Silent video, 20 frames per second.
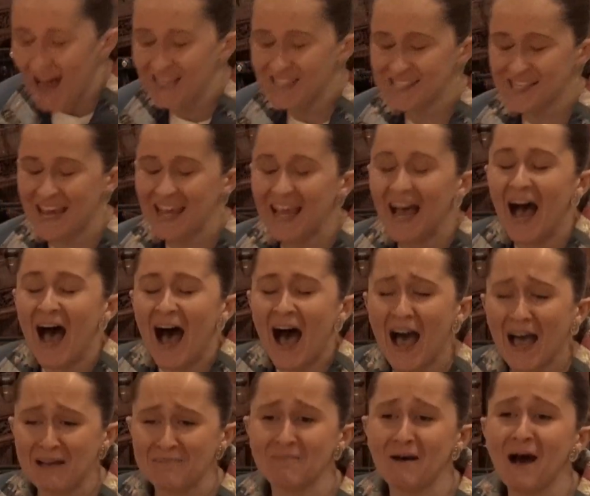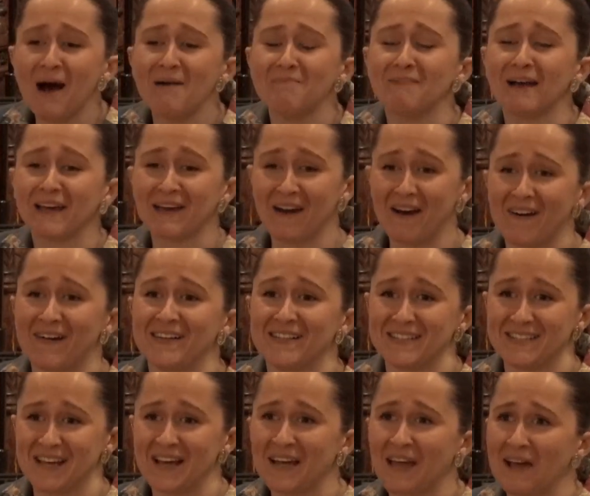say, hi, Mom, my car is
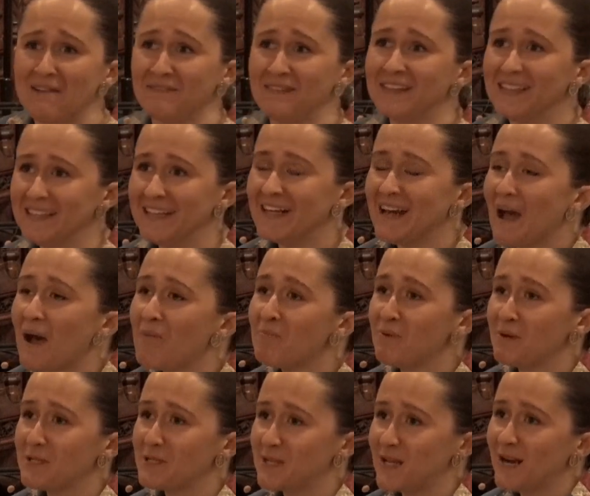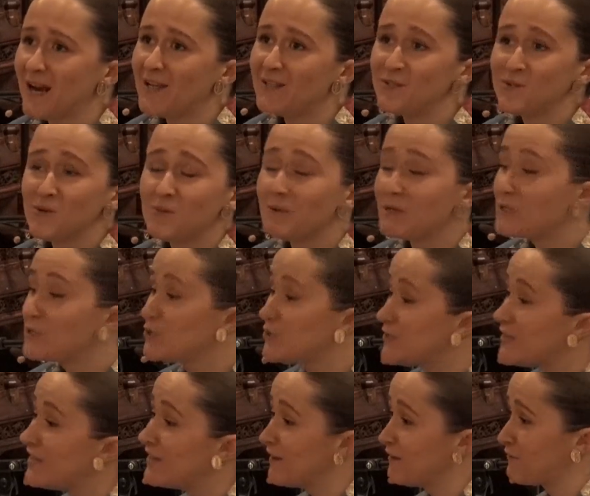stuck. I really need help. What should I do? But
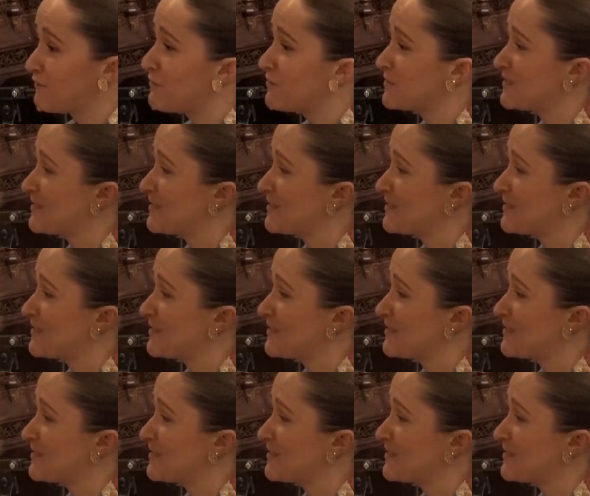she, of course,